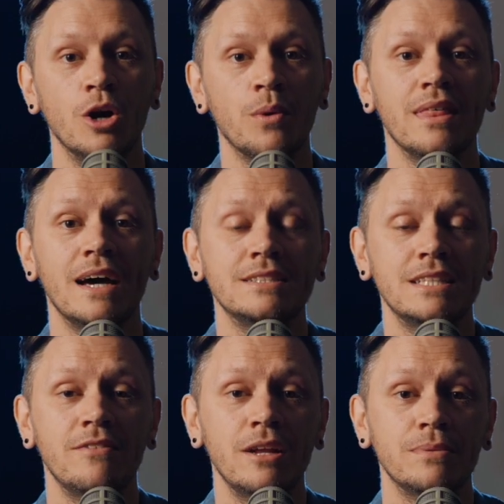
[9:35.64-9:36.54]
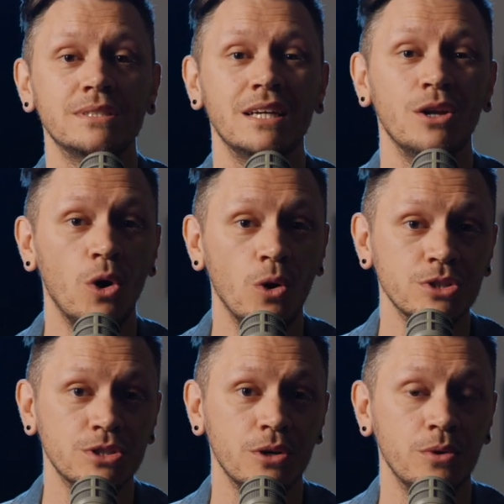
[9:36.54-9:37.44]
along with that, 17%
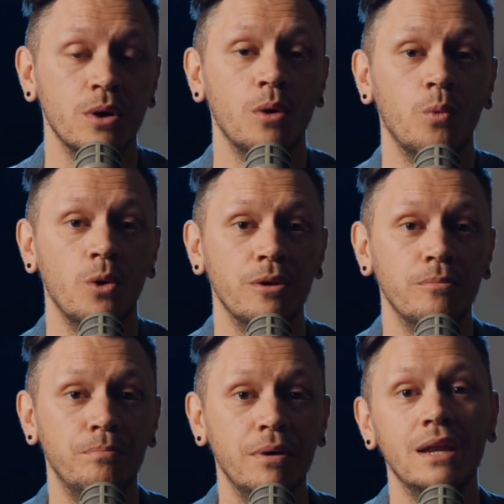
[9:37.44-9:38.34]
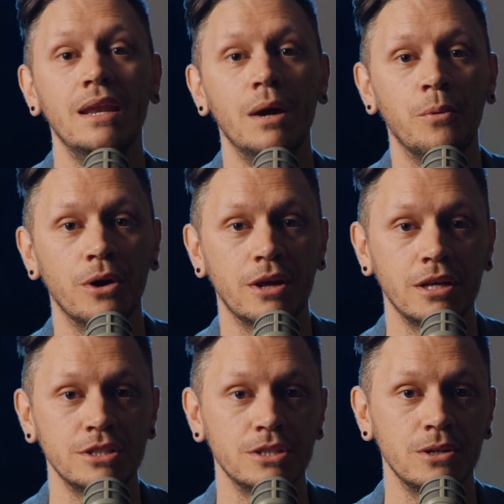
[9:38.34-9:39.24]
also want better
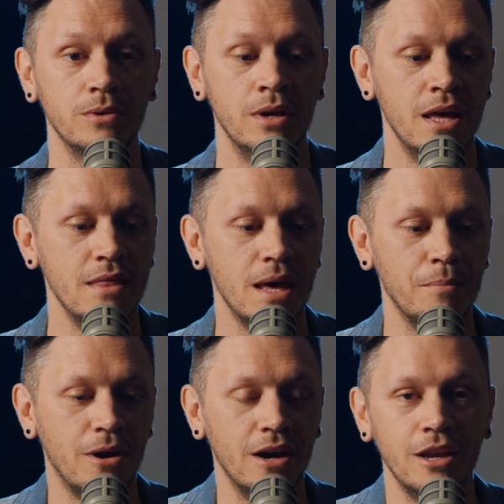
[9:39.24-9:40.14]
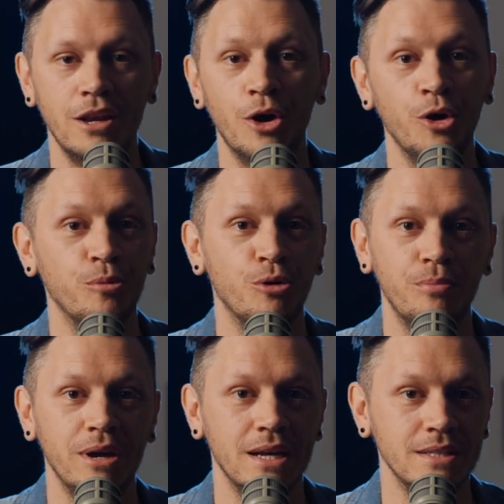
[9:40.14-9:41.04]
networking. So they might know more
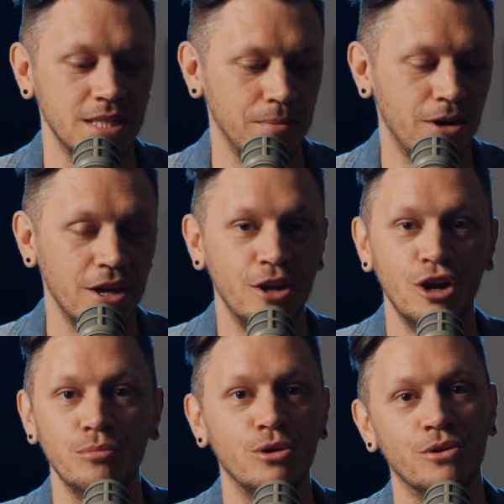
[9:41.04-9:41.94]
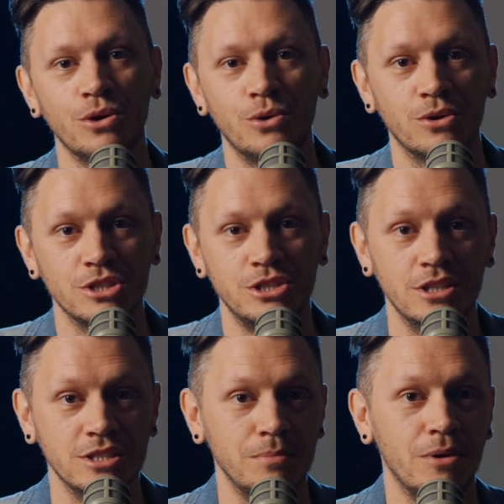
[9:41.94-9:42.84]
bands, they might know more recording
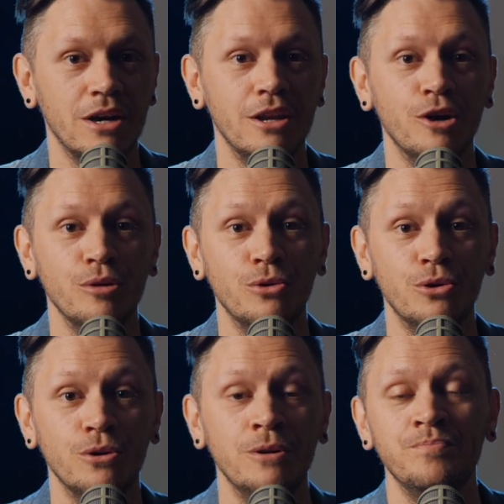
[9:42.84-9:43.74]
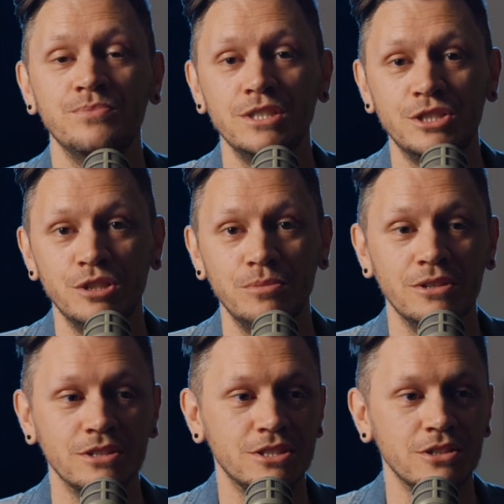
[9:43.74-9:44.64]
studios, they might know more
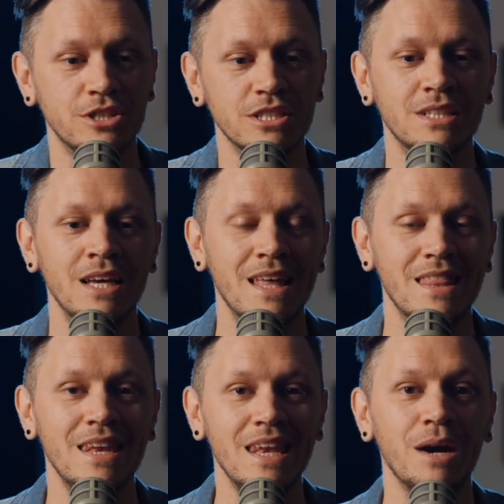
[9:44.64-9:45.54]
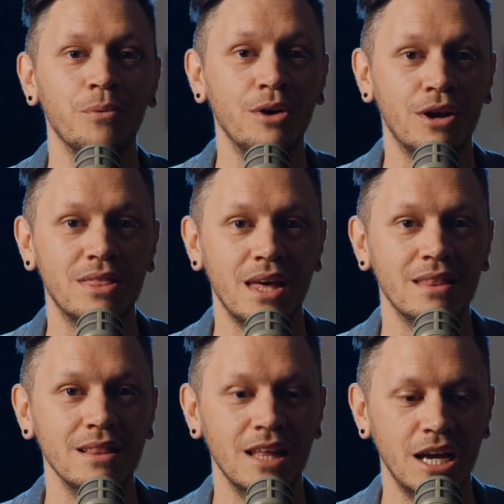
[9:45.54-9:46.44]
distributors. So just the network that
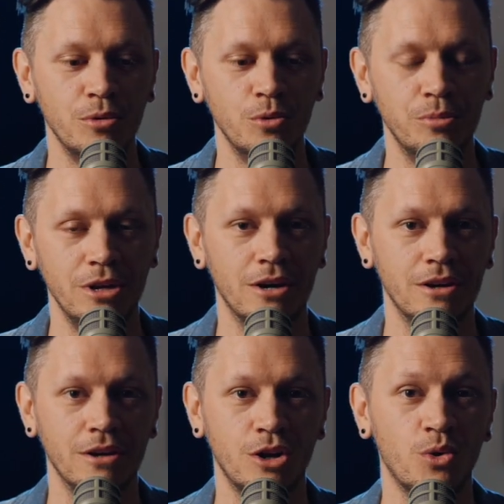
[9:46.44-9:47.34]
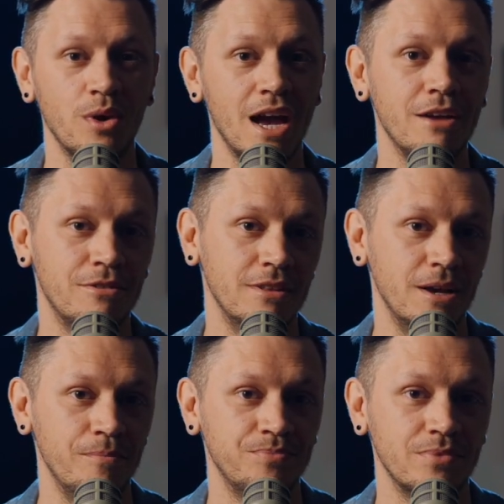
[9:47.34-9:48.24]
the label will be able to create for
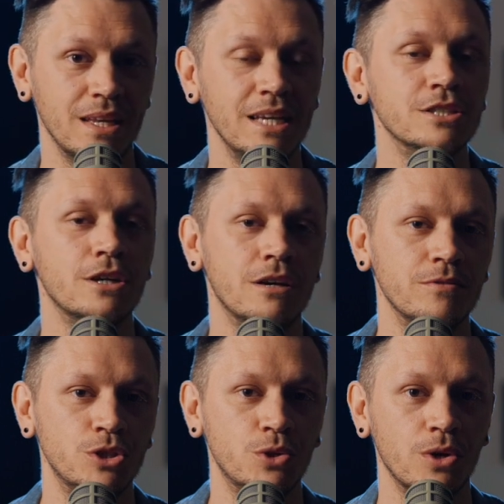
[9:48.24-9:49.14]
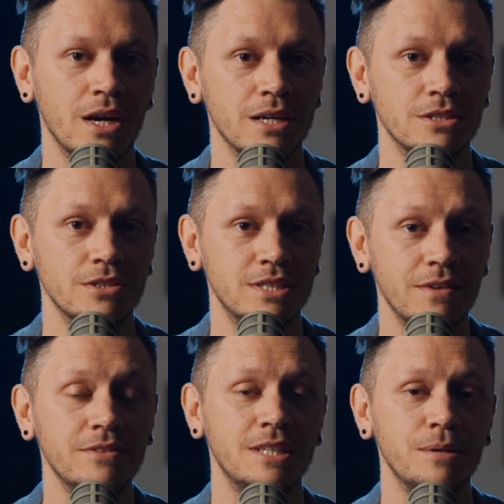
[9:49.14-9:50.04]
them is kind of a draw card. So
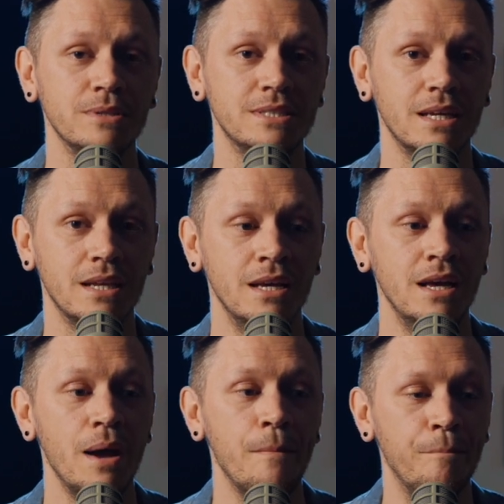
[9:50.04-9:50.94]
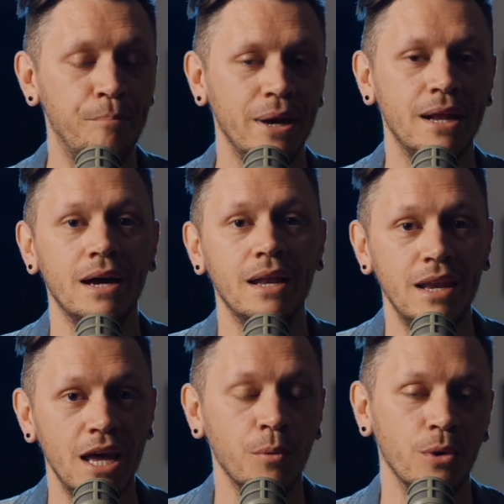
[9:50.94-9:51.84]
17% better
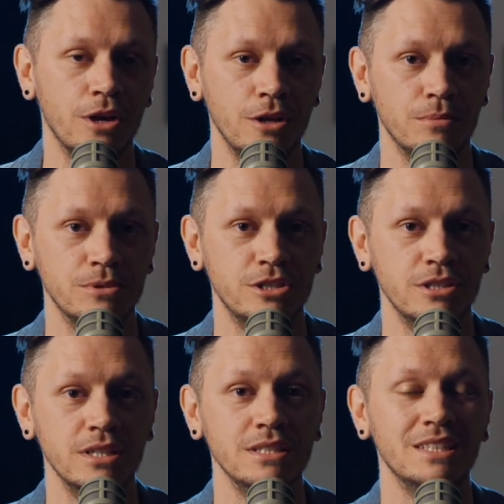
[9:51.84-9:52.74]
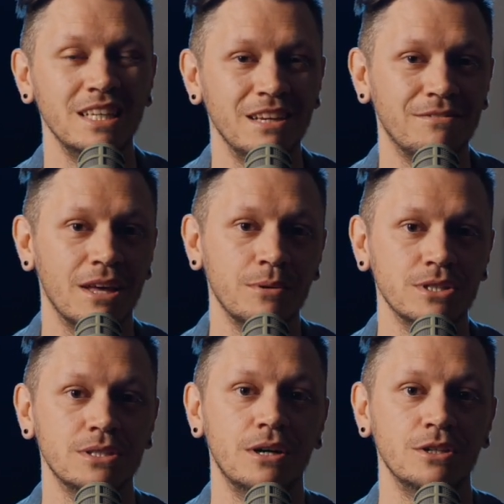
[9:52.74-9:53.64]
networking opportunities if they were
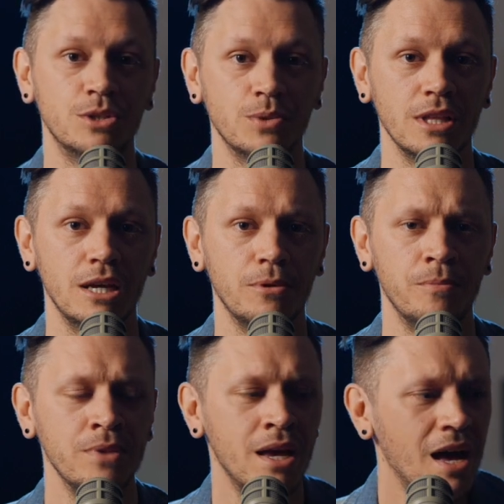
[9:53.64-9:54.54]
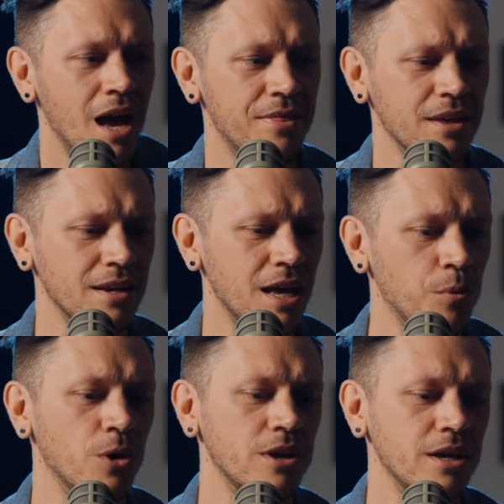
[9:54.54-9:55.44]
signed to a label. I think
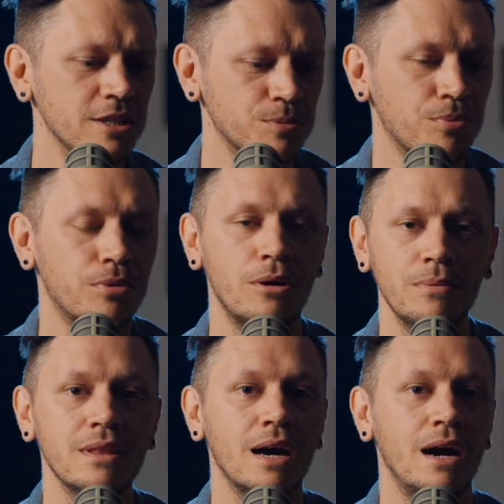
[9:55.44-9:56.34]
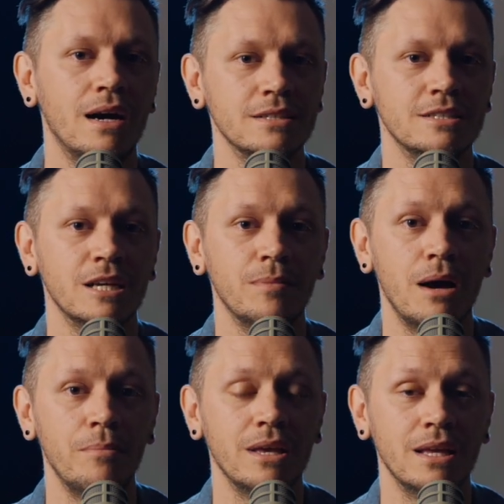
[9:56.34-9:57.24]
networking is probably the hardest thing
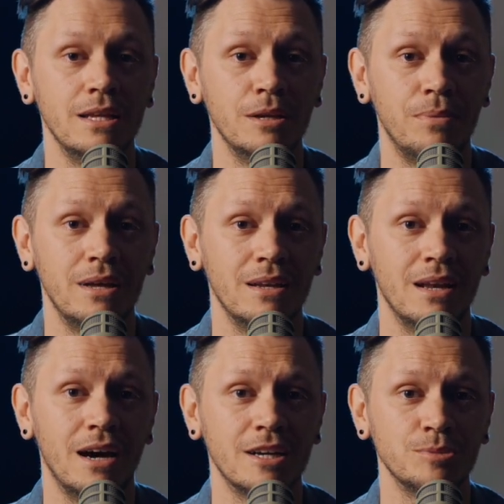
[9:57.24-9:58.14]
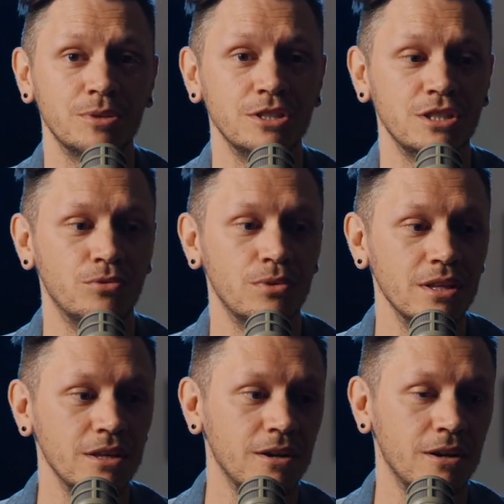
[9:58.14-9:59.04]
about being an independent artist, because you've
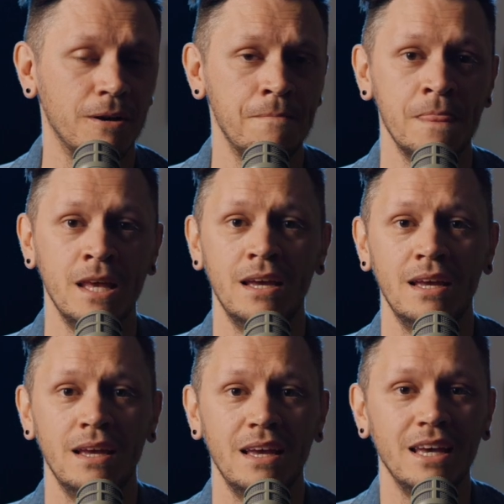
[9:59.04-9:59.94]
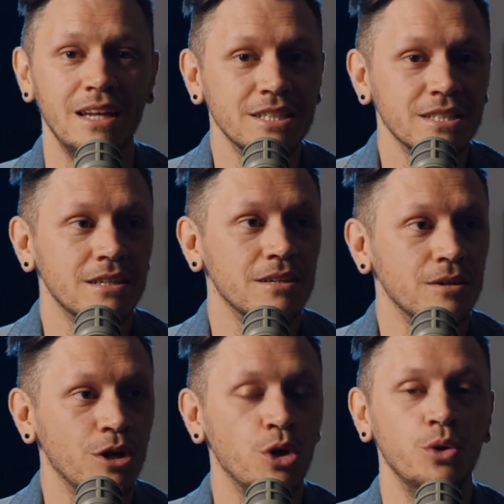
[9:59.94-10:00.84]
really got to, it is
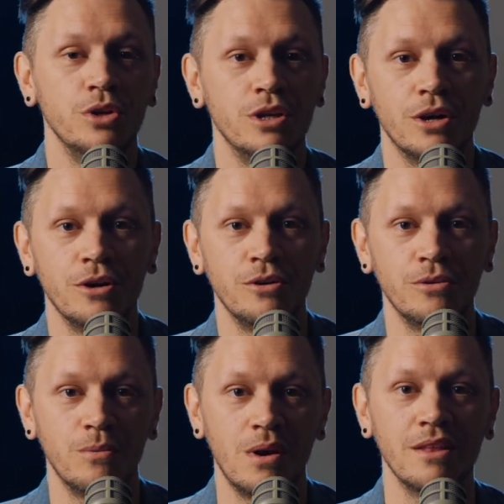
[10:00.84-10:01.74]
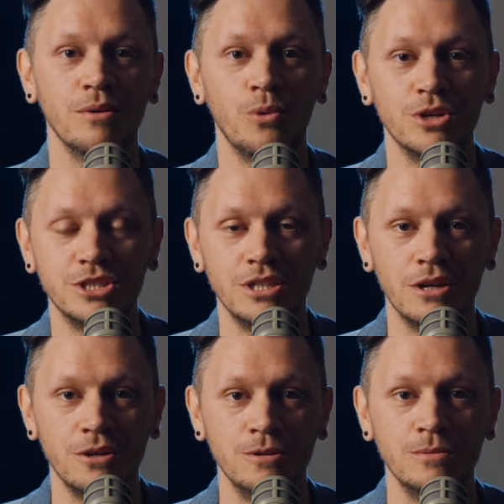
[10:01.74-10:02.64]
a who you know rather than what you
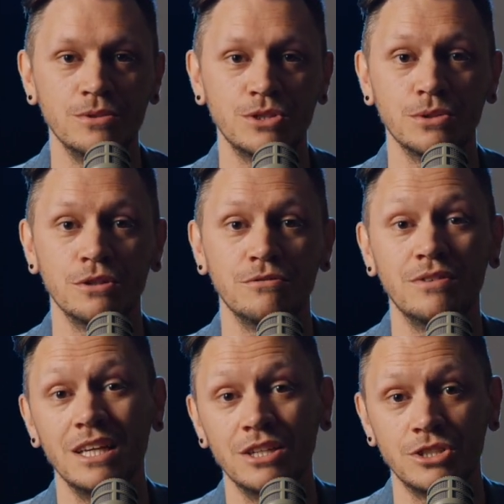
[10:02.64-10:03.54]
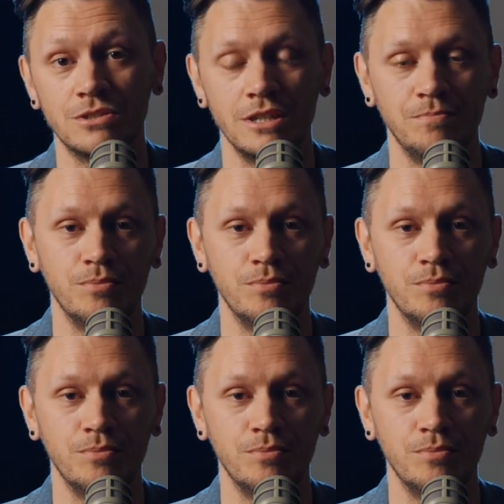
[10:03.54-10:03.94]
know sort of industry